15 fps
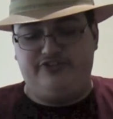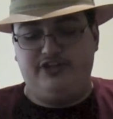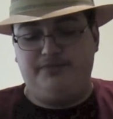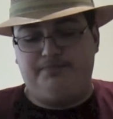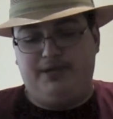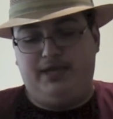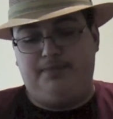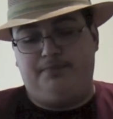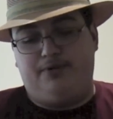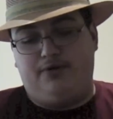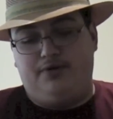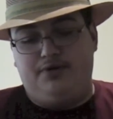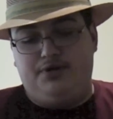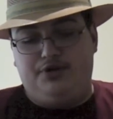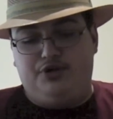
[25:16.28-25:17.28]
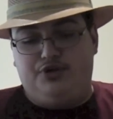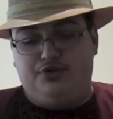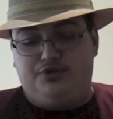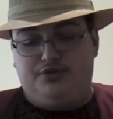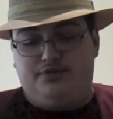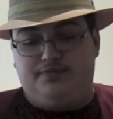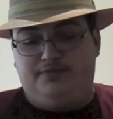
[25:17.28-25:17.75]
cheap paper.
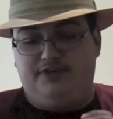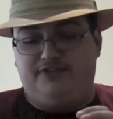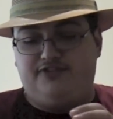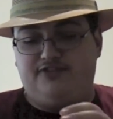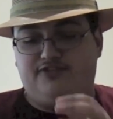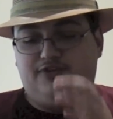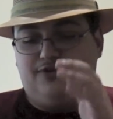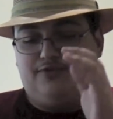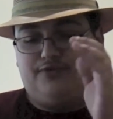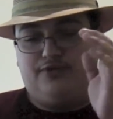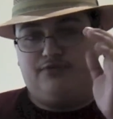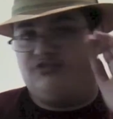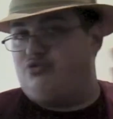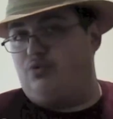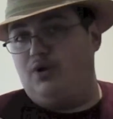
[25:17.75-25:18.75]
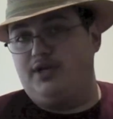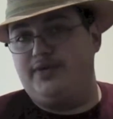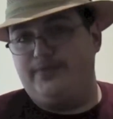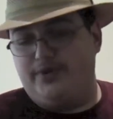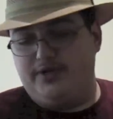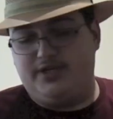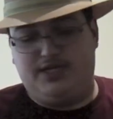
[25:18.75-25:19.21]
This is over
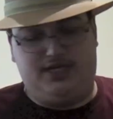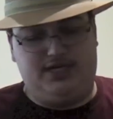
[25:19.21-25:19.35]
21